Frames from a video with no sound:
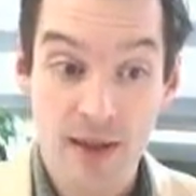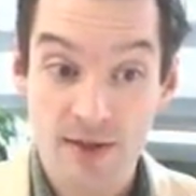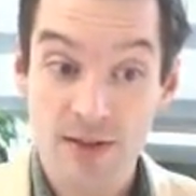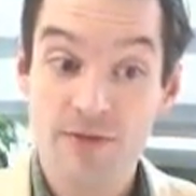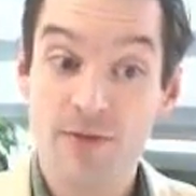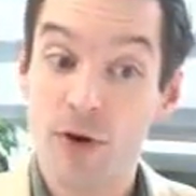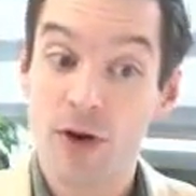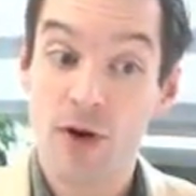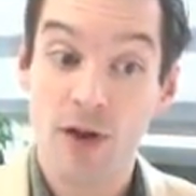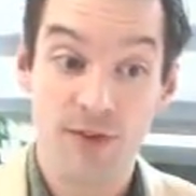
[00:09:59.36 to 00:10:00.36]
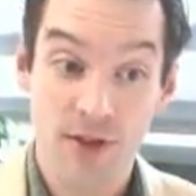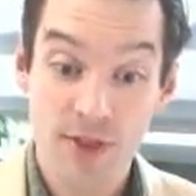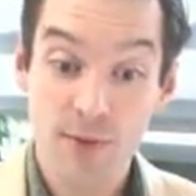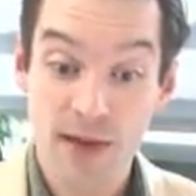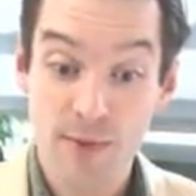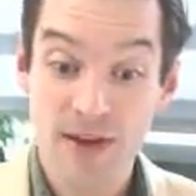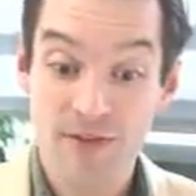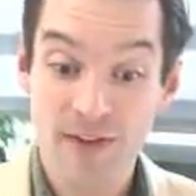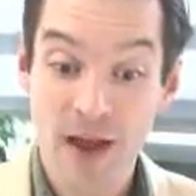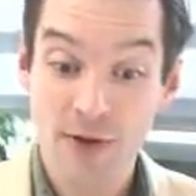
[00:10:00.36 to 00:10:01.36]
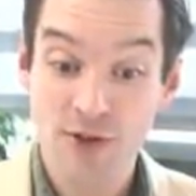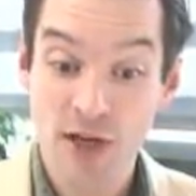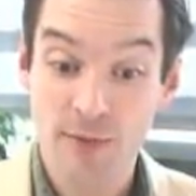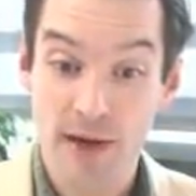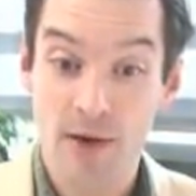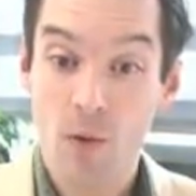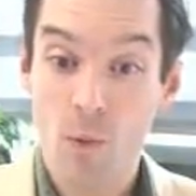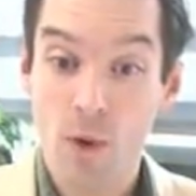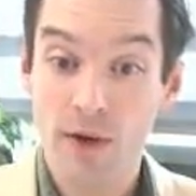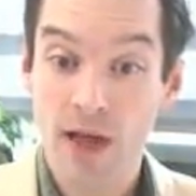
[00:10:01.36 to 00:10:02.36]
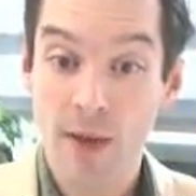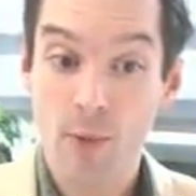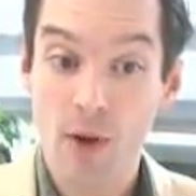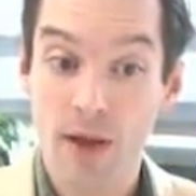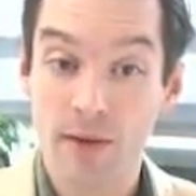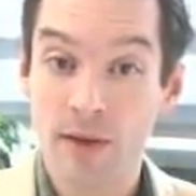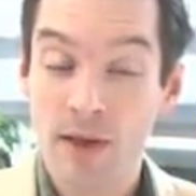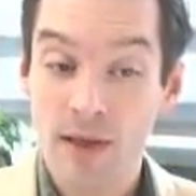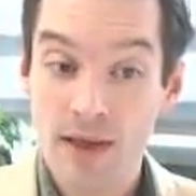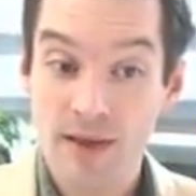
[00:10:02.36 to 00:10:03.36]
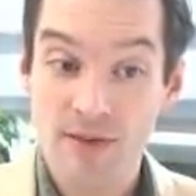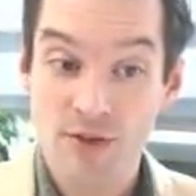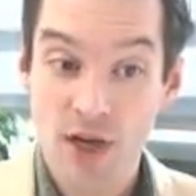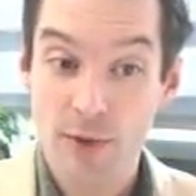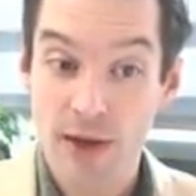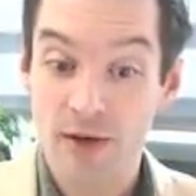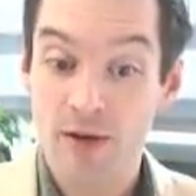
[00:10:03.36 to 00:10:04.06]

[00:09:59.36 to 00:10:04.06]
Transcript: in Z4 cross Z3 we have found a generator. 1 comma 1 is a generator